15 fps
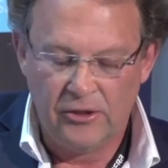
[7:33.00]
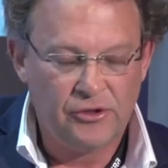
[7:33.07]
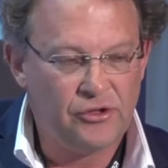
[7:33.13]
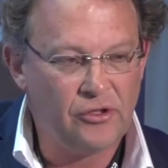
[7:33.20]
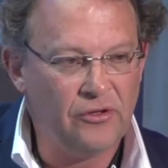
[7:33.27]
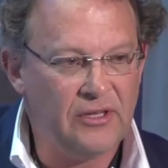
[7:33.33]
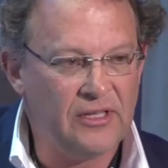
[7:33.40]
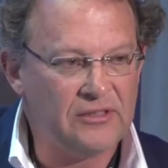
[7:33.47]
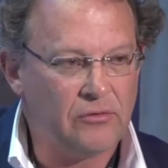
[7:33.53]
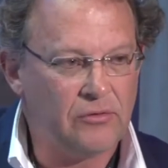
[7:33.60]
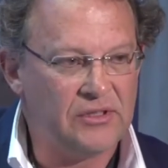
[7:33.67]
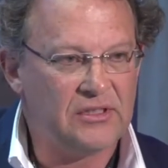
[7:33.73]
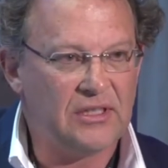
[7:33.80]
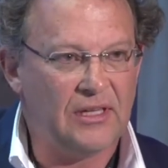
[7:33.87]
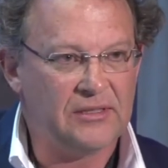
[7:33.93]
Should the
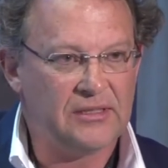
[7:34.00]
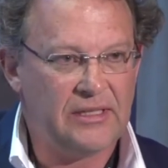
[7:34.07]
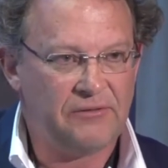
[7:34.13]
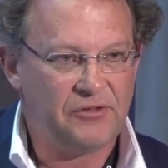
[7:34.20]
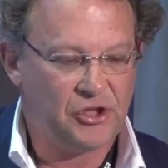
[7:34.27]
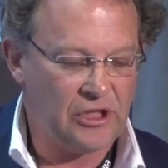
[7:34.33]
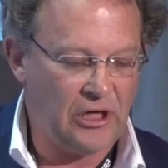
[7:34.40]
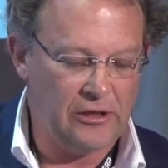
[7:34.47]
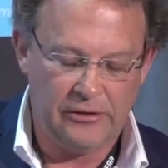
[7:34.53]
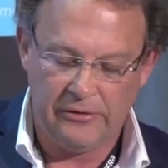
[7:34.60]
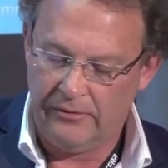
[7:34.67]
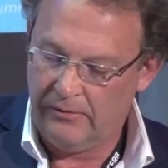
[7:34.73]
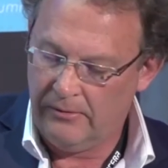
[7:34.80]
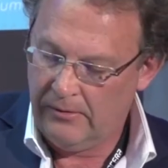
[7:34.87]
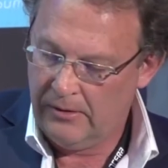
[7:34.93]
results have
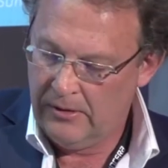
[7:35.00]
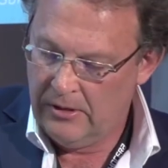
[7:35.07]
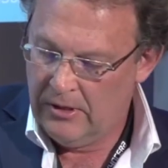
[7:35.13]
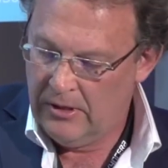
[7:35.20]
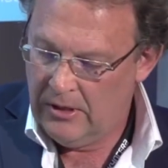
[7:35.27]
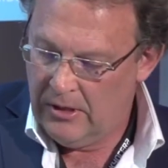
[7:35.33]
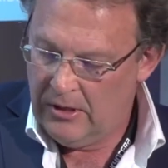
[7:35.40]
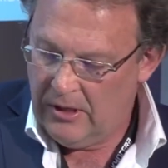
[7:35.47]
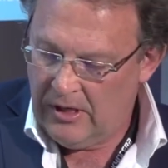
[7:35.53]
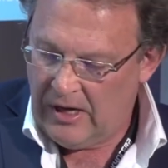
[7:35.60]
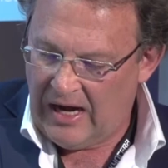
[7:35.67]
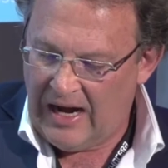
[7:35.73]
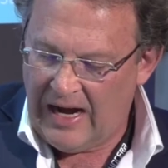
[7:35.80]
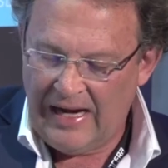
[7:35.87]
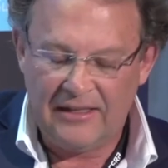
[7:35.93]
shown
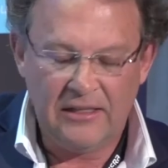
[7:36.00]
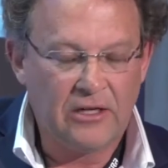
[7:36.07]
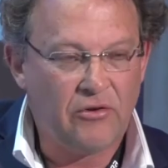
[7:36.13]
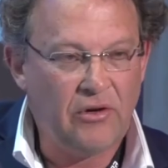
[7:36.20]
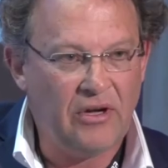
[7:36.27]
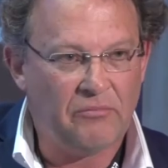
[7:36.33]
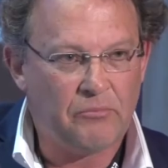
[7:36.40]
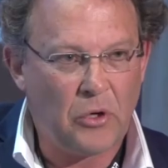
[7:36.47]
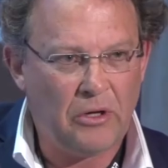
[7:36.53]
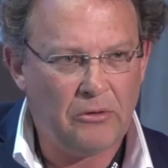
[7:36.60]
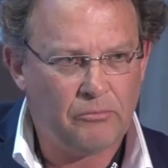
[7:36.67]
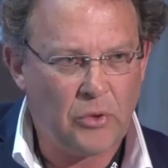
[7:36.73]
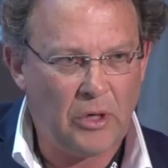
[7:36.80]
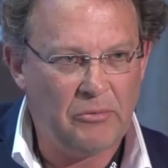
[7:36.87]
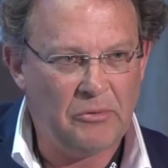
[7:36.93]
a high degree of
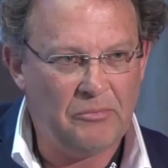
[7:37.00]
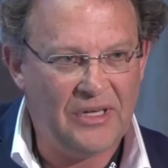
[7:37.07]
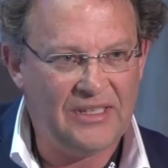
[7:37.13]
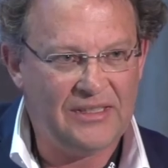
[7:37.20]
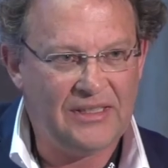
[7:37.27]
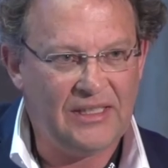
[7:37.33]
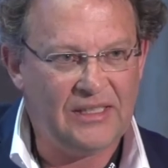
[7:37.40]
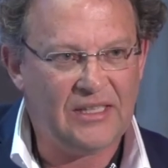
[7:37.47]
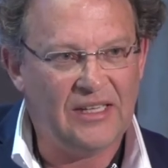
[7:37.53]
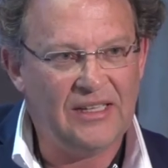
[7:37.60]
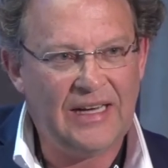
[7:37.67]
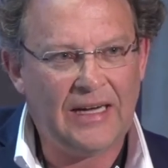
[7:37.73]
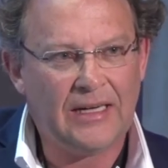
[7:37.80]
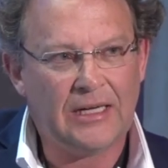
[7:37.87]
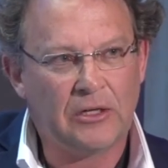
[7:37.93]
probability,
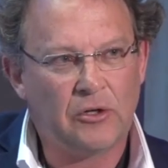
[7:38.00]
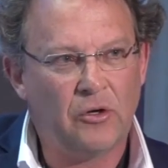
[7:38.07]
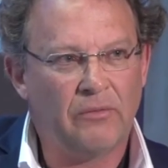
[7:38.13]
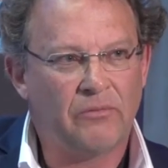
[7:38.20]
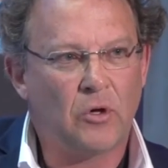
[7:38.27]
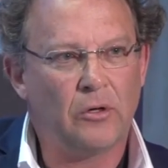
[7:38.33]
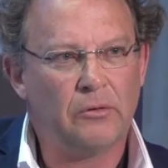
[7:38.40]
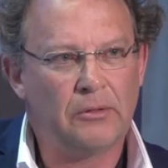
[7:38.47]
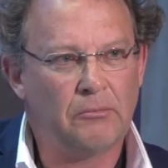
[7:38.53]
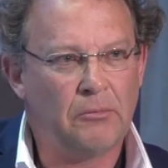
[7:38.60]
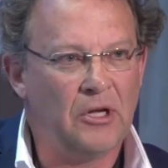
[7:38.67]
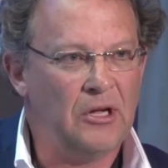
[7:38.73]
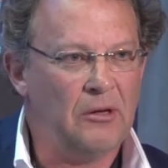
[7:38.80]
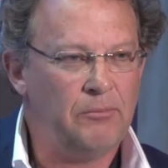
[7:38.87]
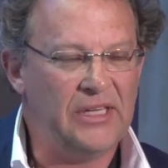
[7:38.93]
Tendeka could have
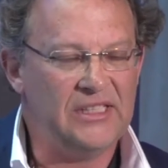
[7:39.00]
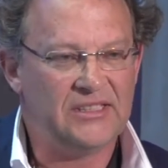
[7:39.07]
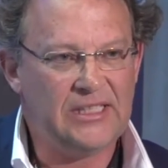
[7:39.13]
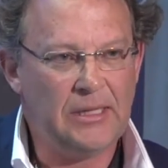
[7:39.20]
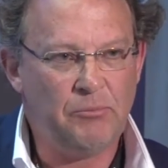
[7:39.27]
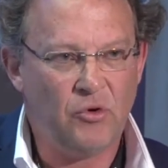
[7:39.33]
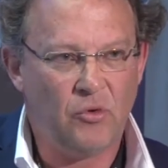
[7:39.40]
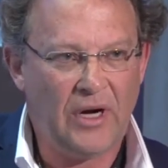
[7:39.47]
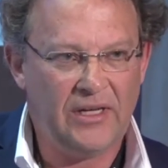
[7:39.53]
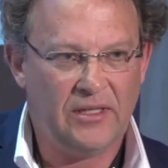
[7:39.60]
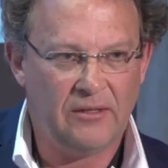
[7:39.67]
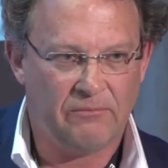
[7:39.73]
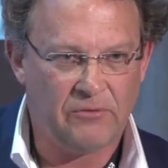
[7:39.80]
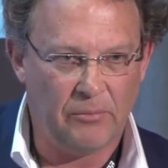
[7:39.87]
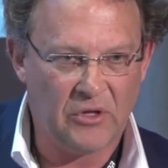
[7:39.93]
been
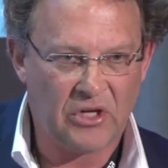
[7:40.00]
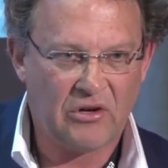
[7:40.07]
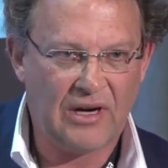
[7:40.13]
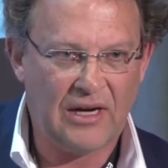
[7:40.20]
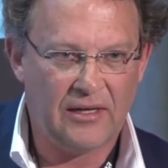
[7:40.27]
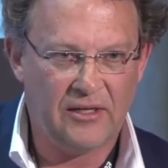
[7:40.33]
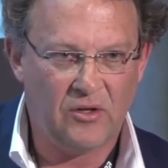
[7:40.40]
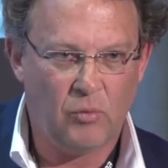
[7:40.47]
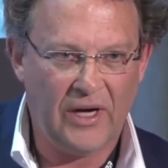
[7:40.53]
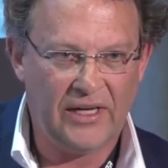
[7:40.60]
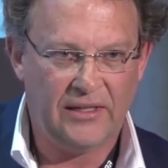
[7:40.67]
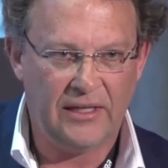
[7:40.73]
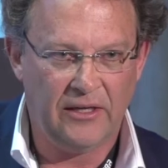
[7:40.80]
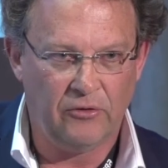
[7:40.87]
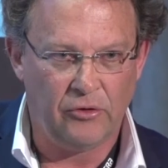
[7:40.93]
separated from the crowded
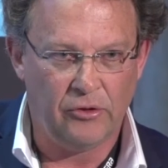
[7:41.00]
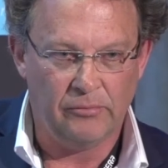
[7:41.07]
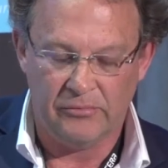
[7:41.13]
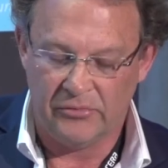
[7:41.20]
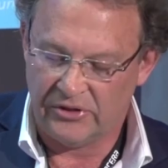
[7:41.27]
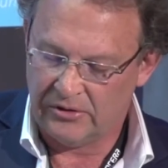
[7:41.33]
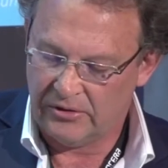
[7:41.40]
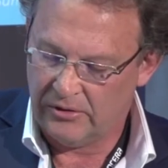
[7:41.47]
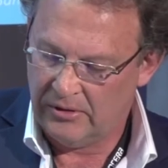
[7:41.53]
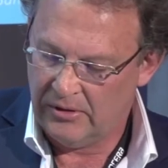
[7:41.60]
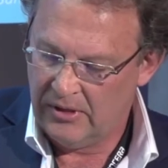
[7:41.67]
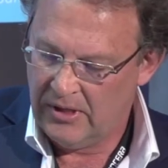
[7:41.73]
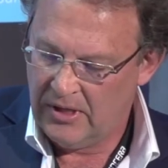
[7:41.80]
waiting rooms.